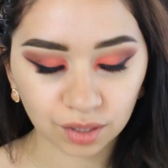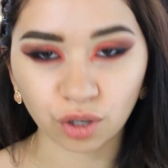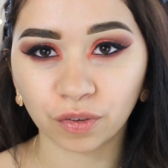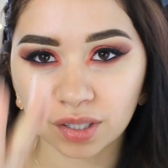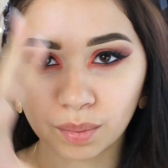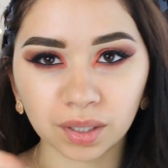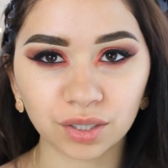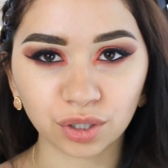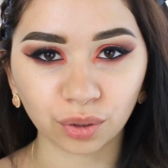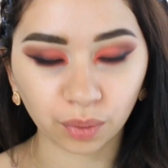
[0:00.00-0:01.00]
So first I'm going
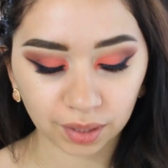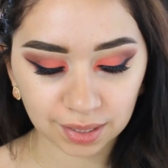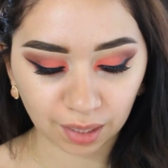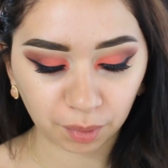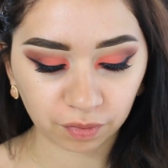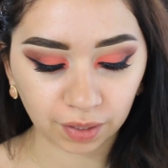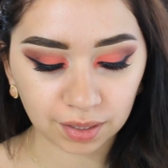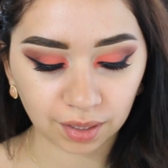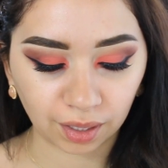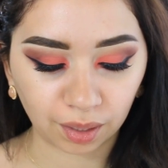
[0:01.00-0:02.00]
to do this side of my
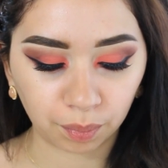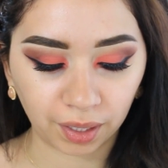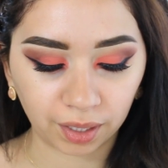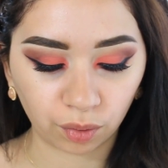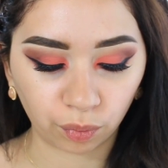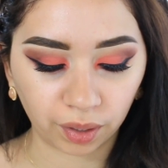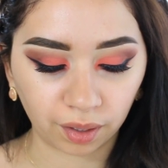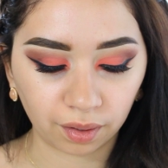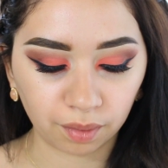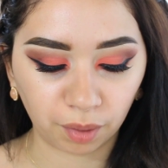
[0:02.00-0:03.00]
face and apply it
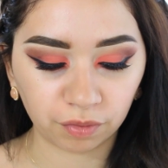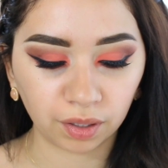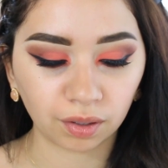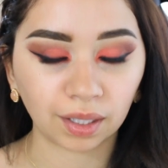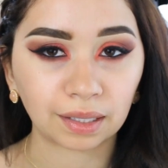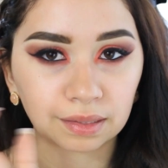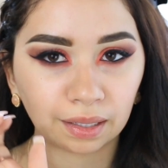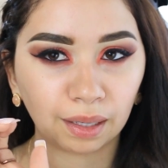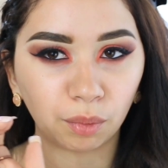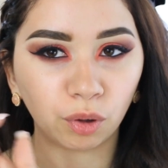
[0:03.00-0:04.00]
with my finger. Like I
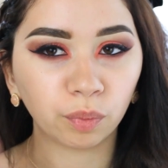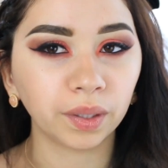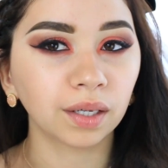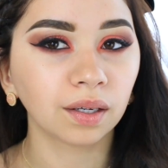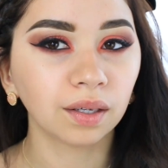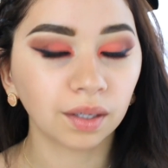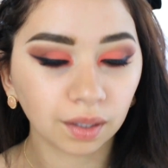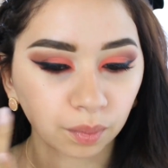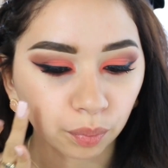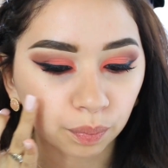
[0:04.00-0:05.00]
said, I'm hoping
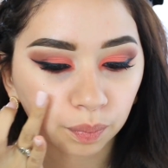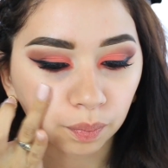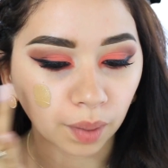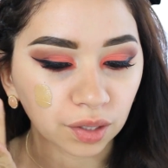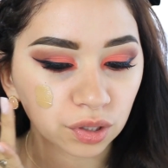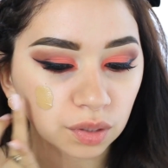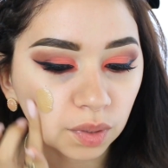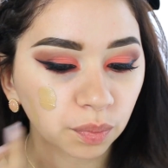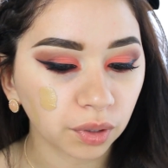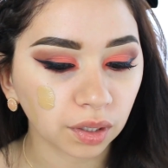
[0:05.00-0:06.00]
it matches
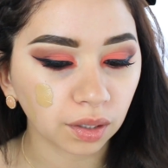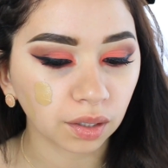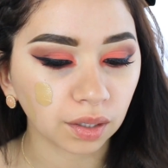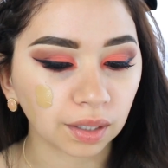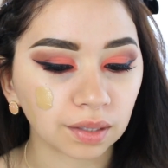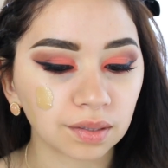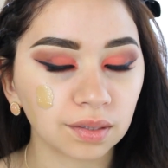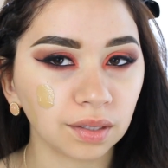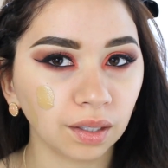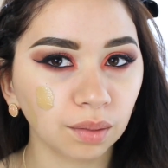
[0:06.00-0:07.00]
me pretty good. It
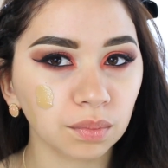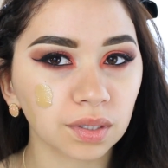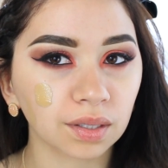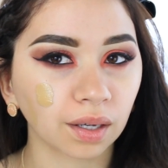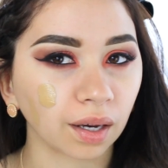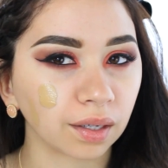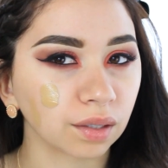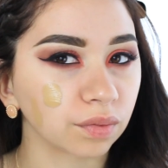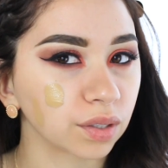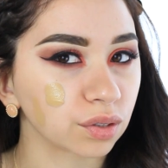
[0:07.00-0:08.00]
seems kind
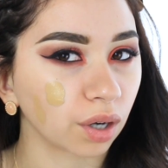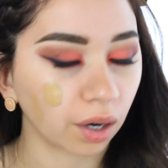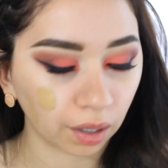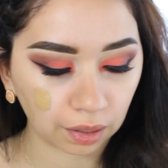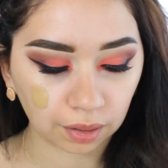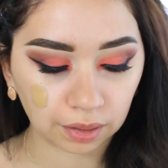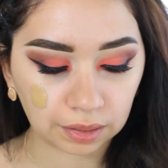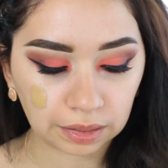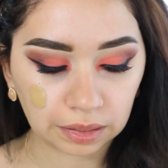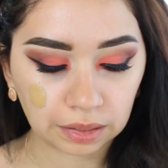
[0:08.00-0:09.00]
of dark.
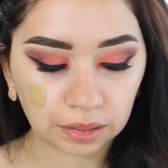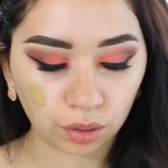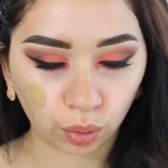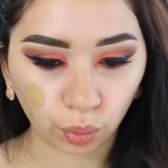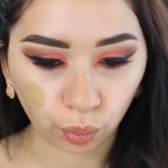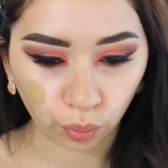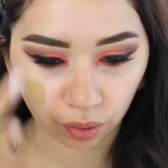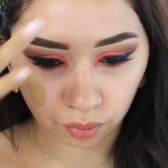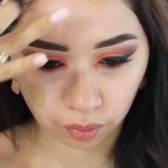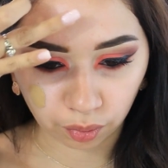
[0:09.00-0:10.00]
Ooh,
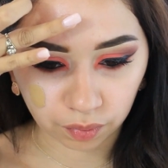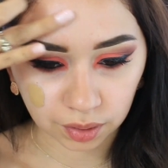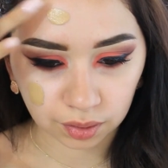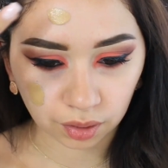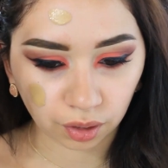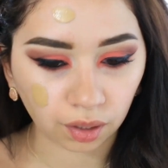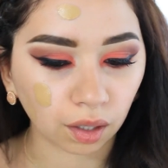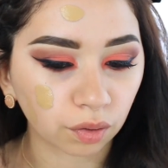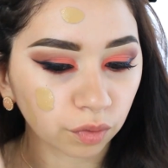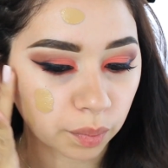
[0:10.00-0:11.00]
I don't know if this is a good
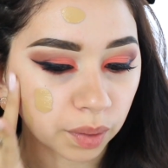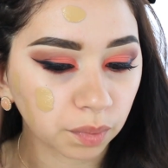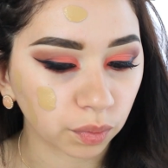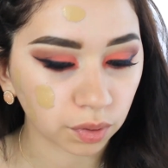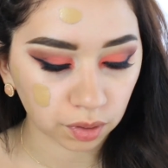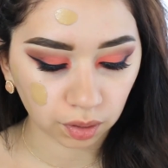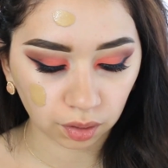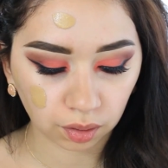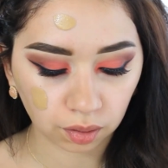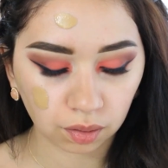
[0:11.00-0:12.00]
color for me, but we'll see.